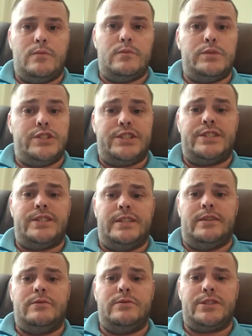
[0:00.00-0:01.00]
We'll
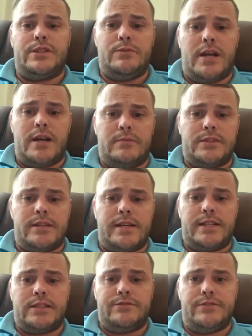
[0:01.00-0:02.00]
see what happens in
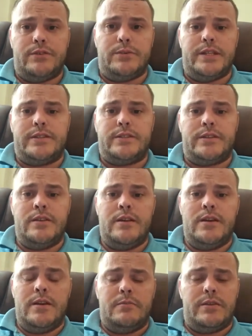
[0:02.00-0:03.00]
the next few weeks.
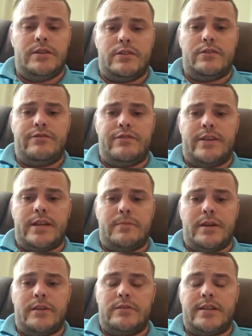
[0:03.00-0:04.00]
But the good thing
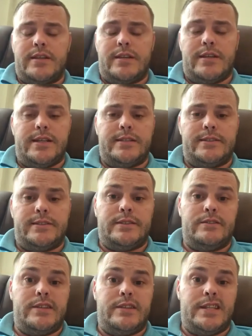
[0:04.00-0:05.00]
about it is
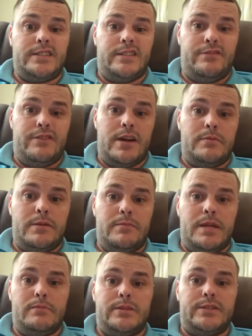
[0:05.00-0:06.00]
the rest of the family
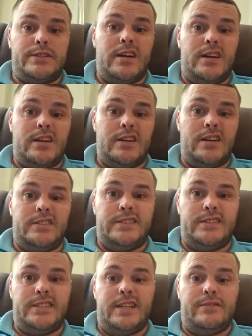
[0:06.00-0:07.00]
members are
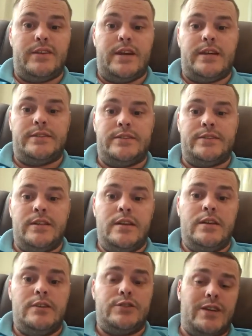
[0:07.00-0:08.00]
in safe hands.
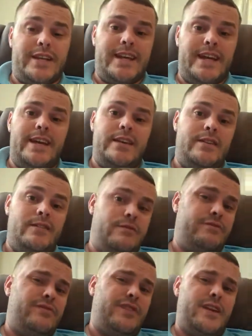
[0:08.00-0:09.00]
So again,
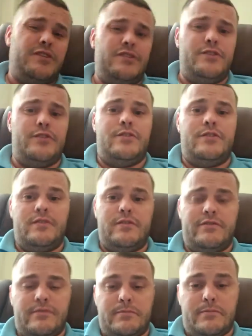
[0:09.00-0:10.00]
thank you.
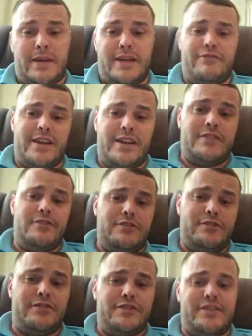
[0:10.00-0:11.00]
Big thank
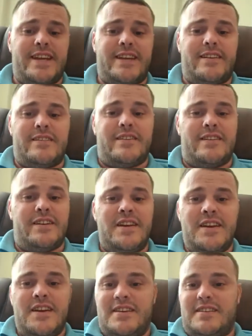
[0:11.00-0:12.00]
you to Digger at
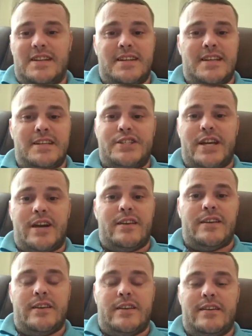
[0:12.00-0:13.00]
Tail End
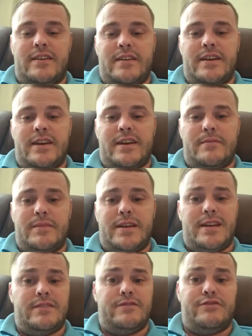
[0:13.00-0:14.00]
Charlie,
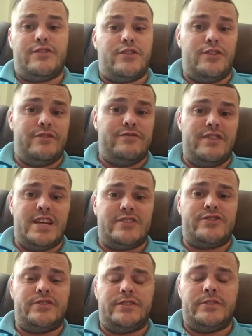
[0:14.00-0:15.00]
and Forgotten
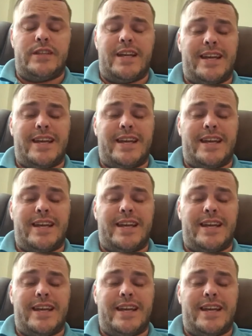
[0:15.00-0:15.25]
Veterans.